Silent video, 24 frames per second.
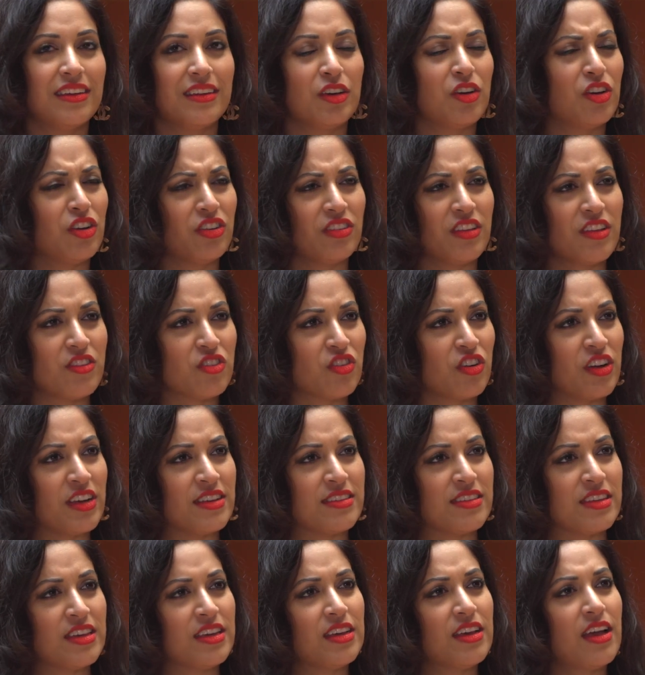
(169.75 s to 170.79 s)
Gosh, that's
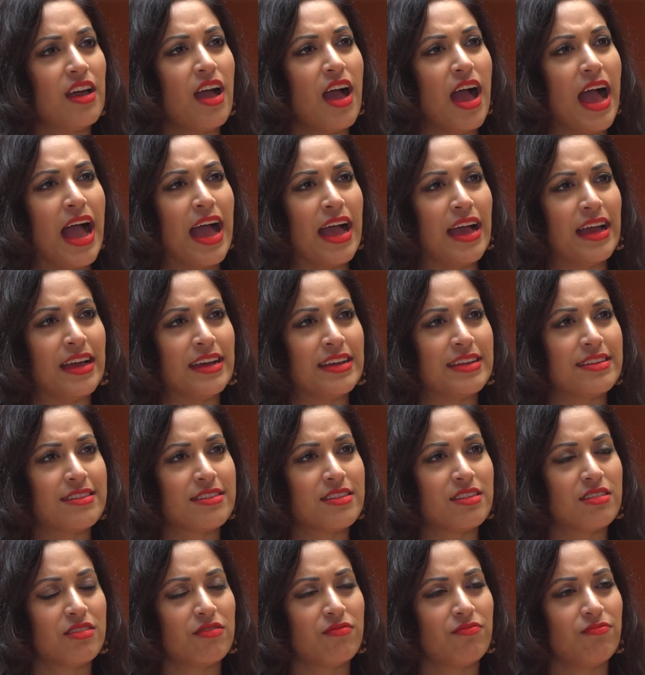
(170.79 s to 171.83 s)
crazy. And